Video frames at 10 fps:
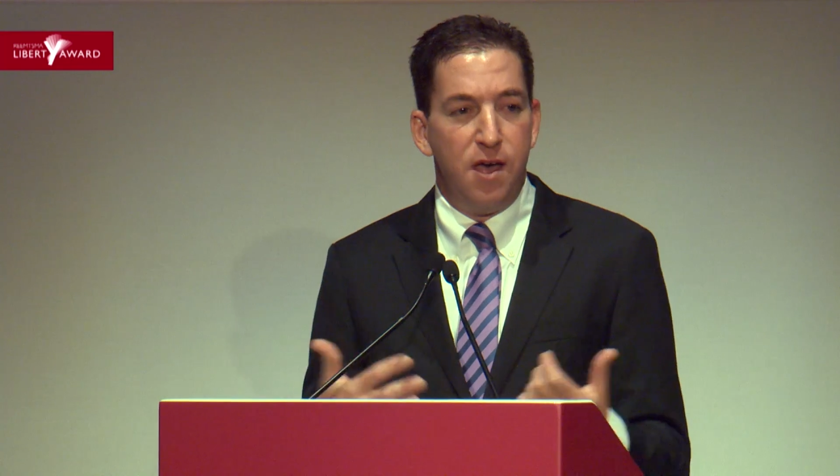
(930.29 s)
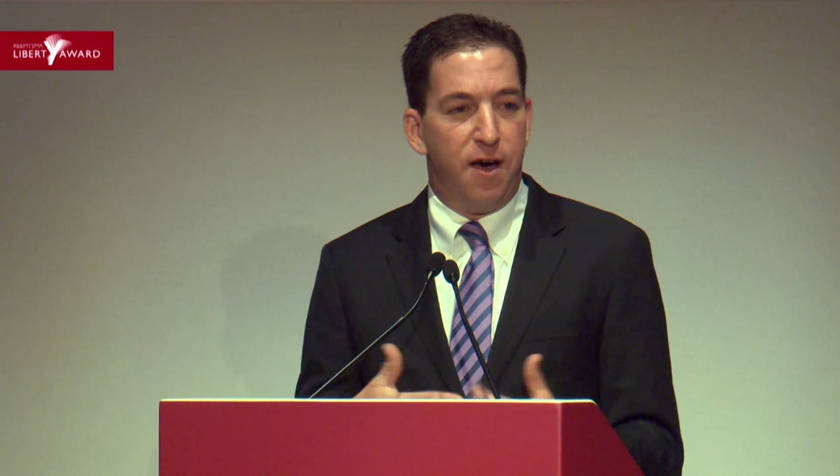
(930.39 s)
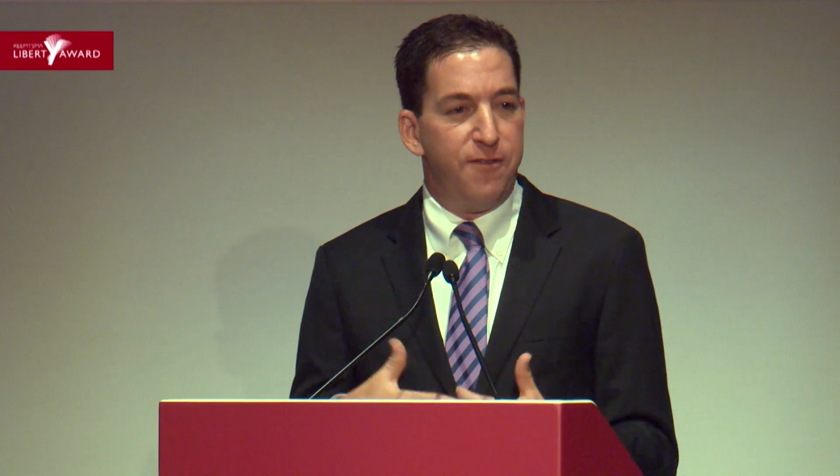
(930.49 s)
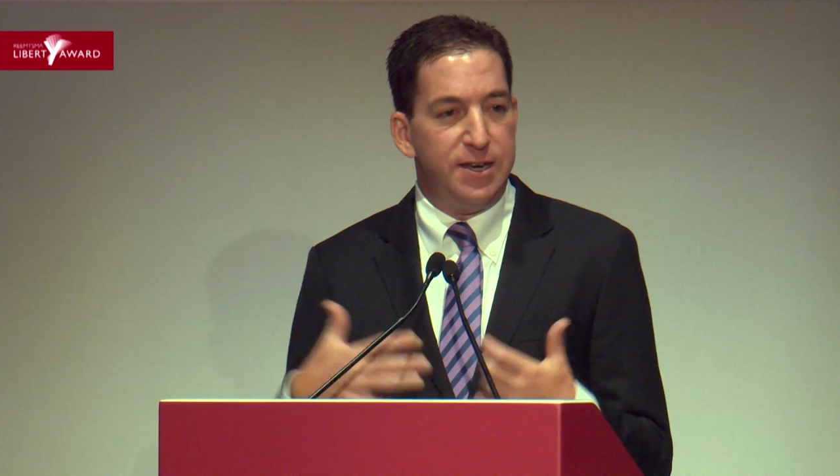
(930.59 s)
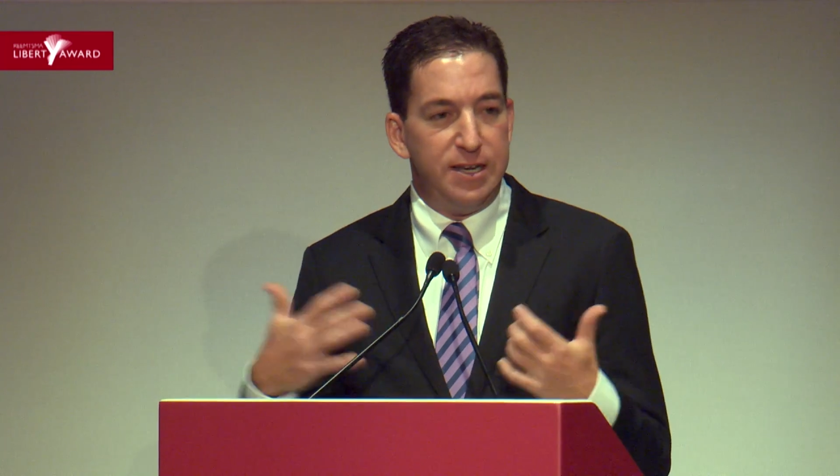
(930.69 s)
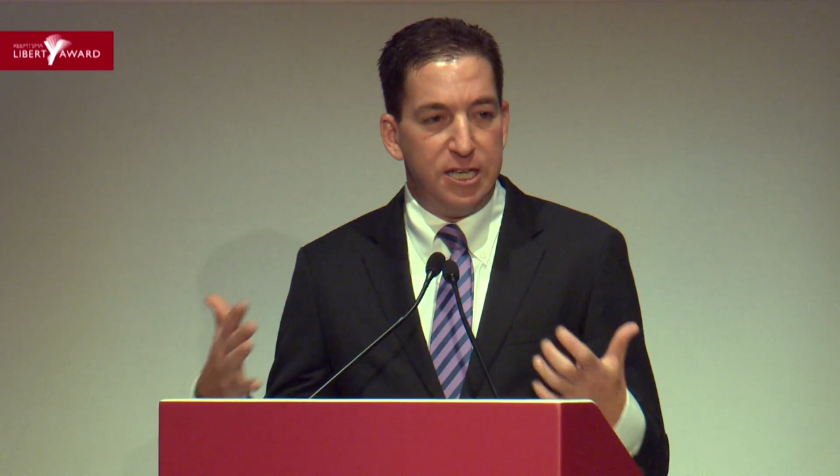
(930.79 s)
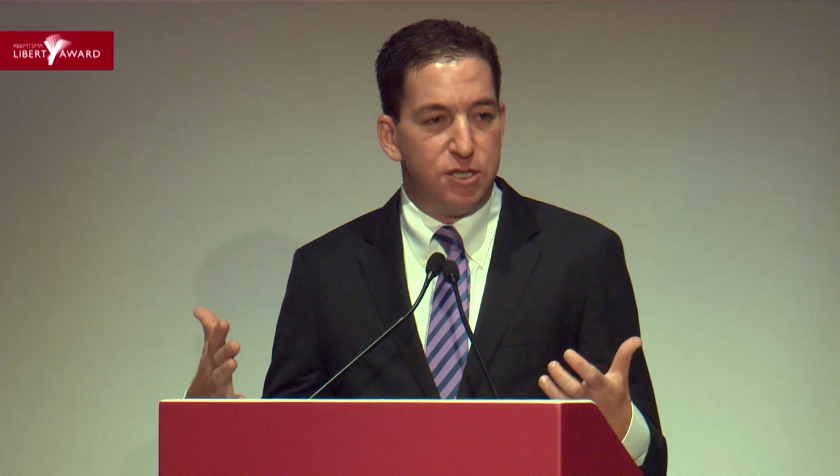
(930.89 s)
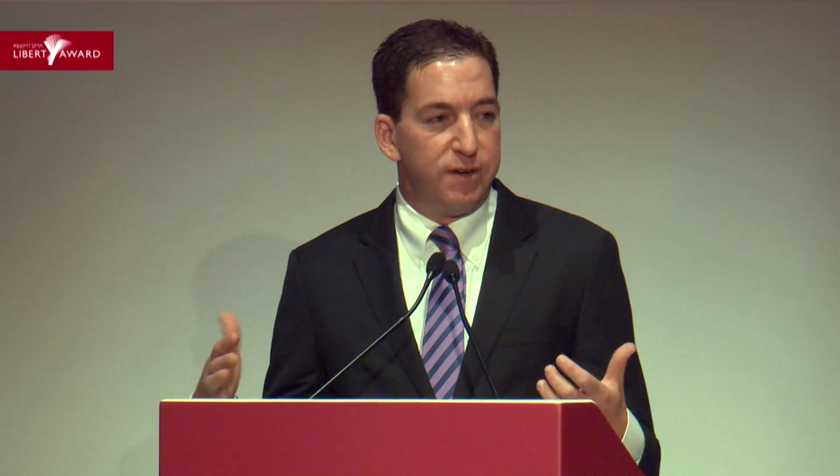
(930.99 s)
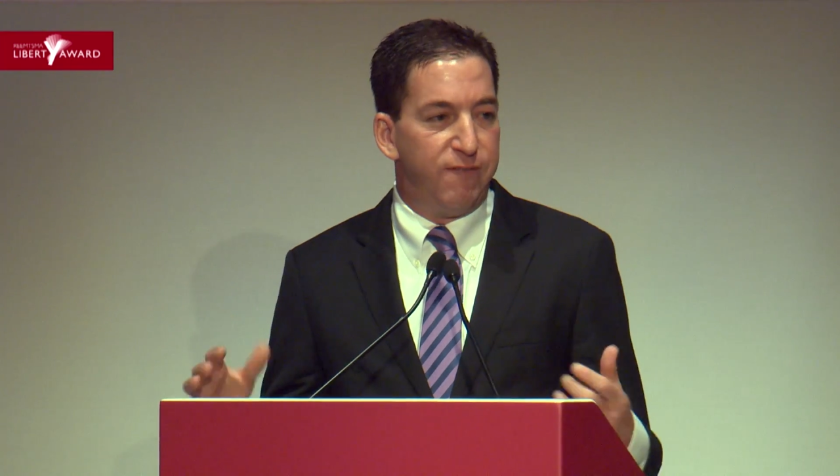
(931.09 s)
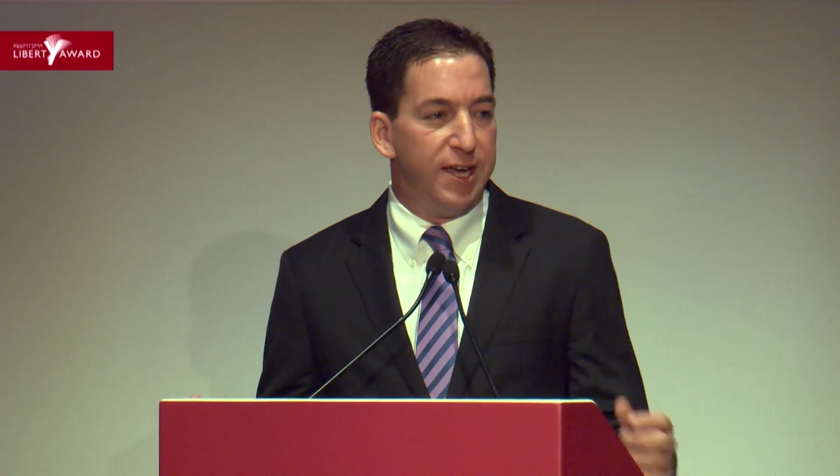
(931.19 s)
of the need
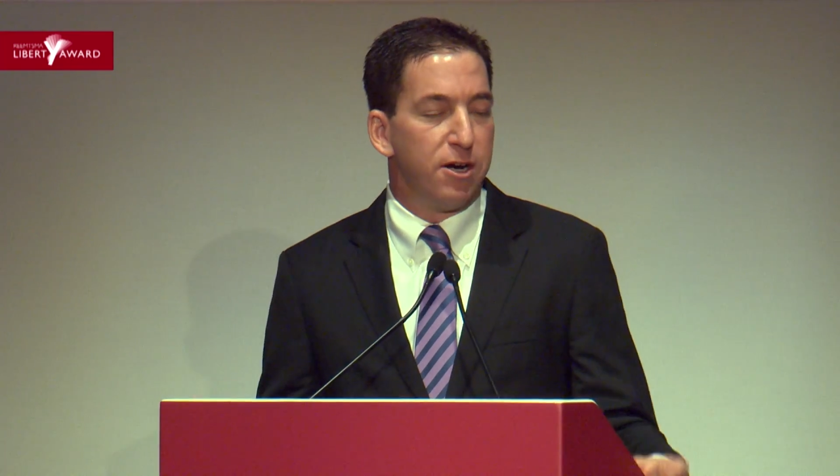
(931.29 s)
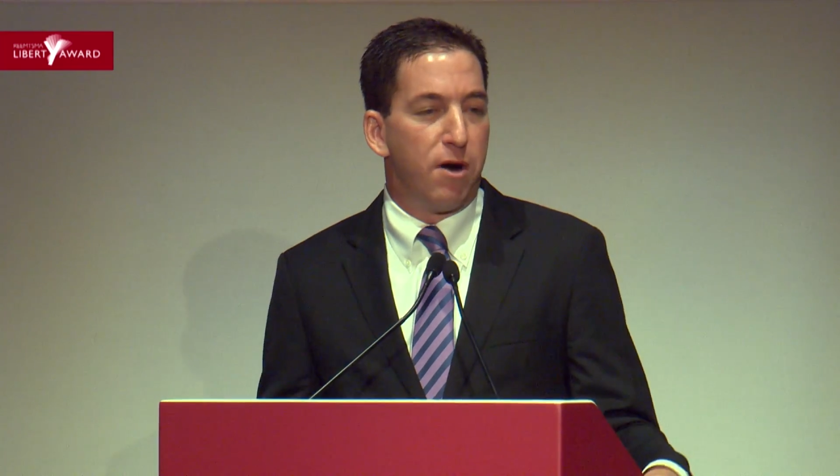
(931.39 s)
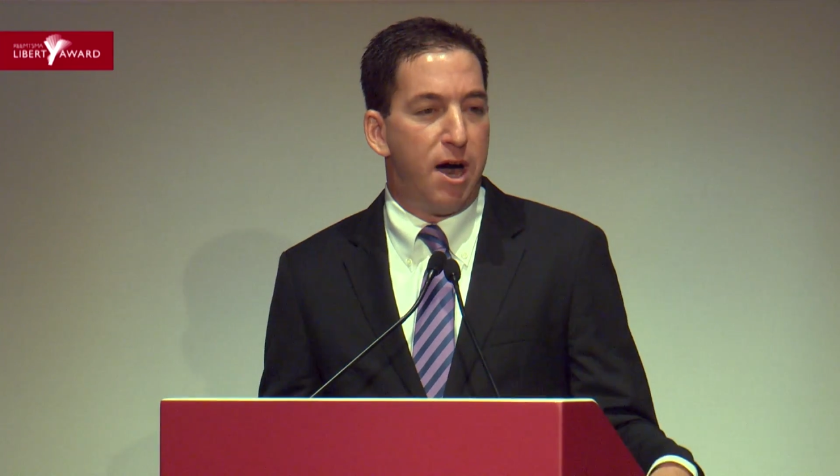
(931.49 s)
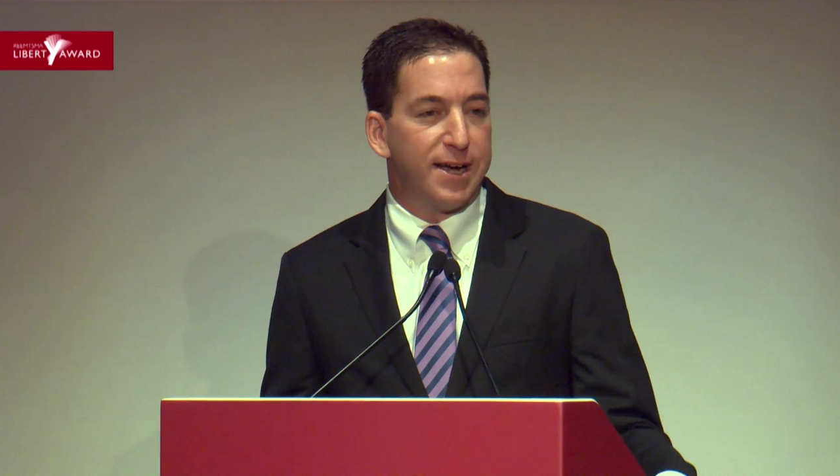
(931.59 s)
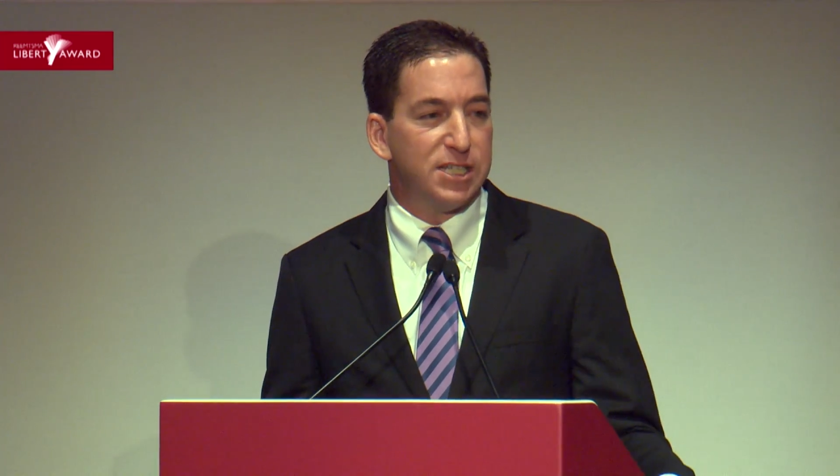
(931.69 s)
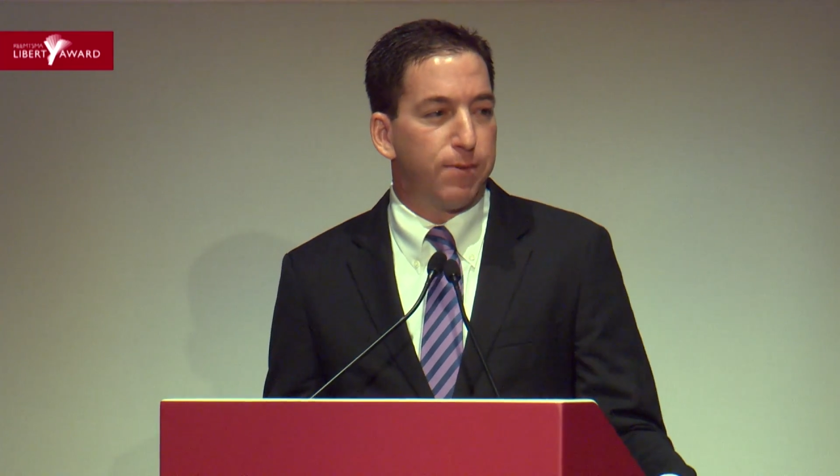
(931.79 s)
to invade Iraq is